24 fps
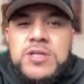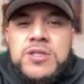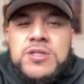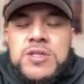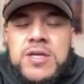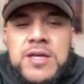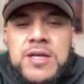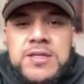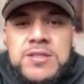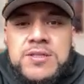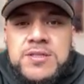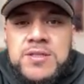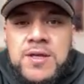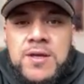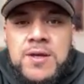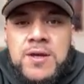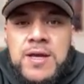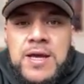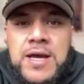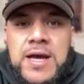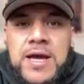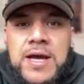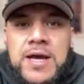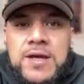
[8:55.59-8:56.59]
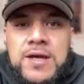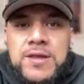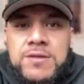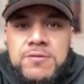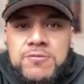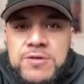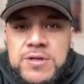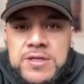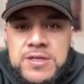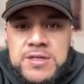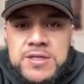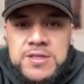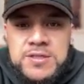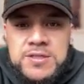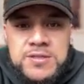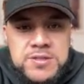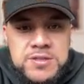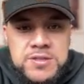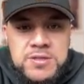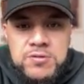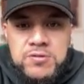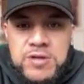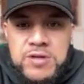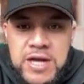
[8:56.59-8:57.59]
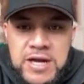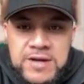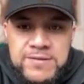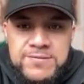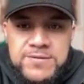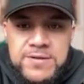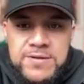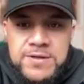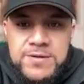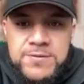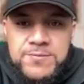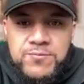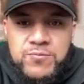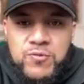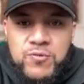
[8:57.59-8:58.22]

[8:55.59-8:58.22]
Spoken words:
She has 3 kids to look after,